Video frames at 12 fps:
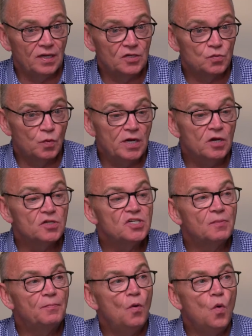is we are
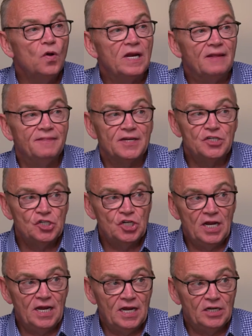supporting the
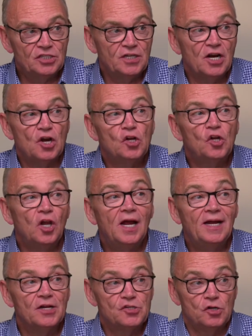change that our
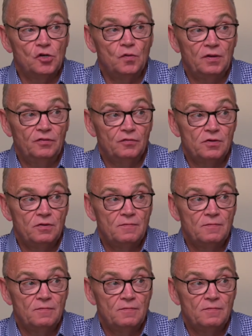clients are going through.